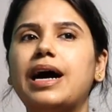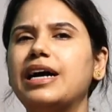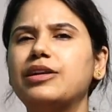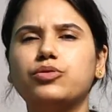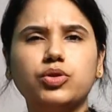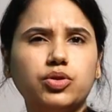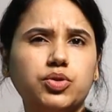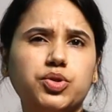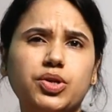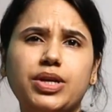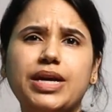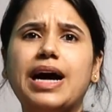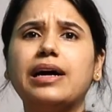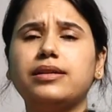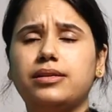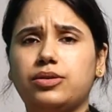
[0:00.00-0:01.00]
I don't
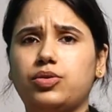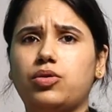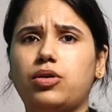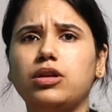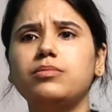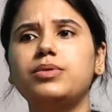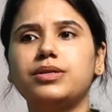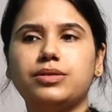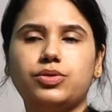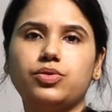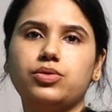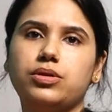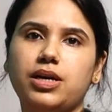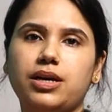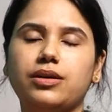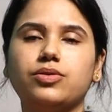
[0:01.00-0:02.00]
usually add Dettol, but
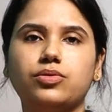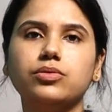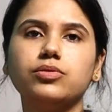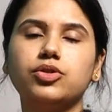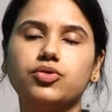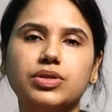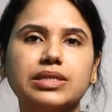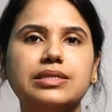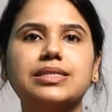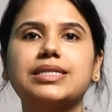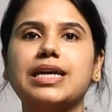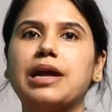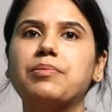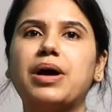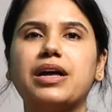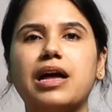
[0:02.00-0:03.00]
today, you know, during this
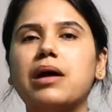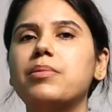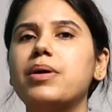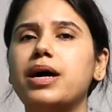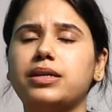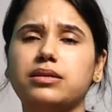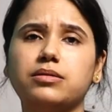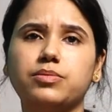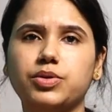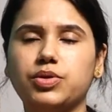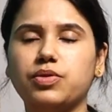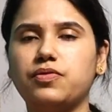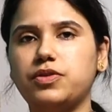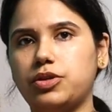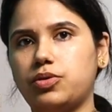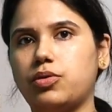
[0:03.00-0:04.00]
time I am adding a bit
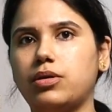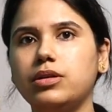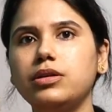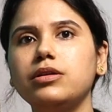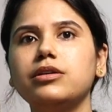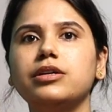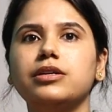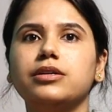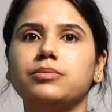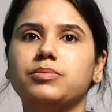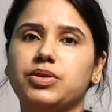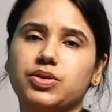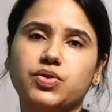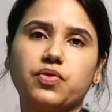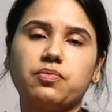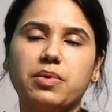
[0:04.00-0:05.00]
of Dettol
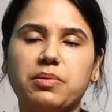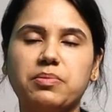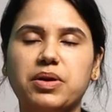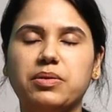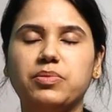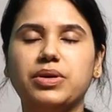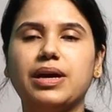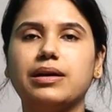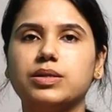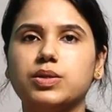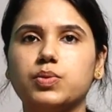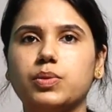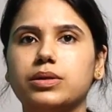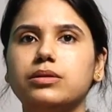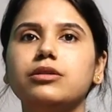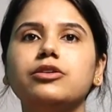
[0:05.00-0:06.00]
because of my baby as
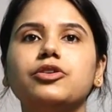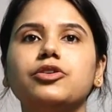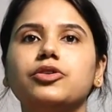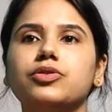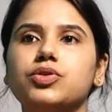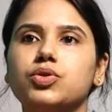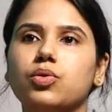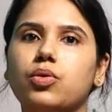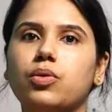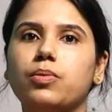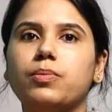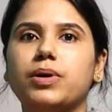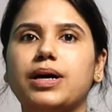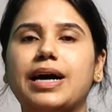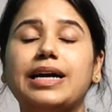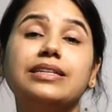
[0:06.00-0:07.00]
well.
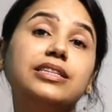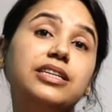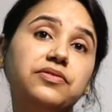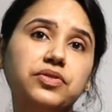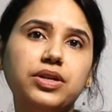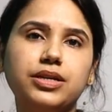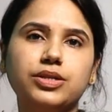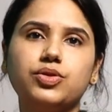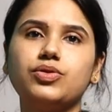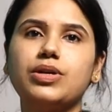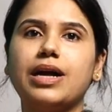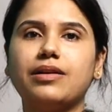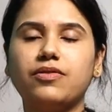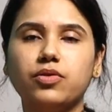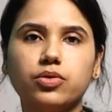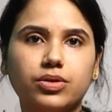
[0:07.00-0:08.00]
So uh, I'll leave the link to
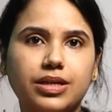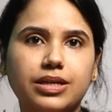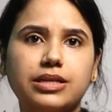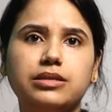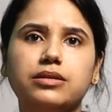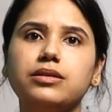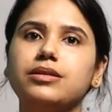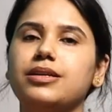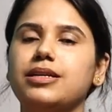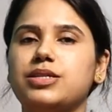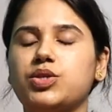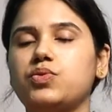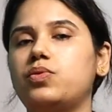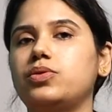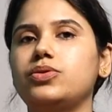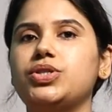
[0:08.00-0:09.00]
that floor cleaner in
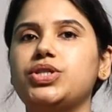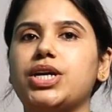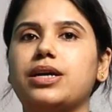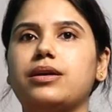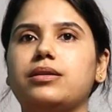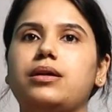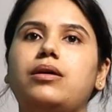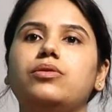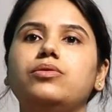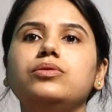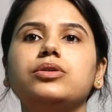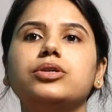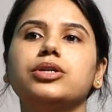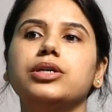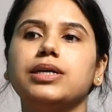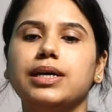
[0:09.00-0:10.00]
case you want to check it out.
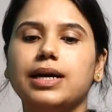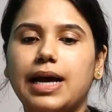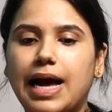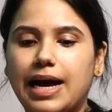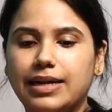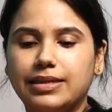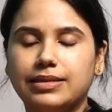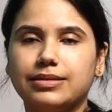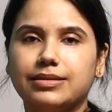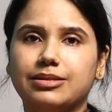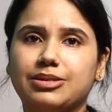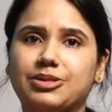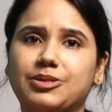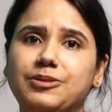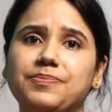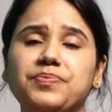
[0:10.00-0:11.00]
And
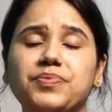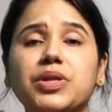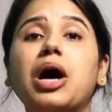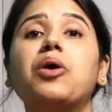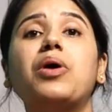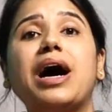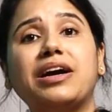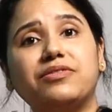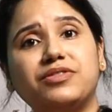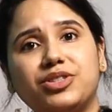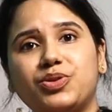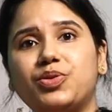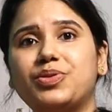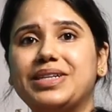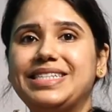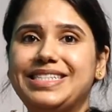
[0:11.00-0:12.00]
uh, now I will
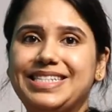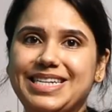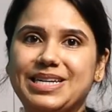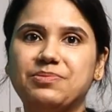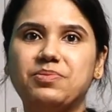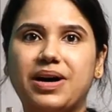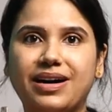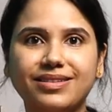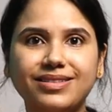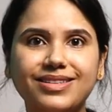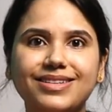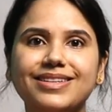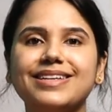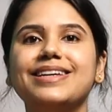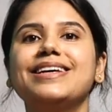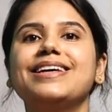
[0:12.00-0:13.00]
go and take bath.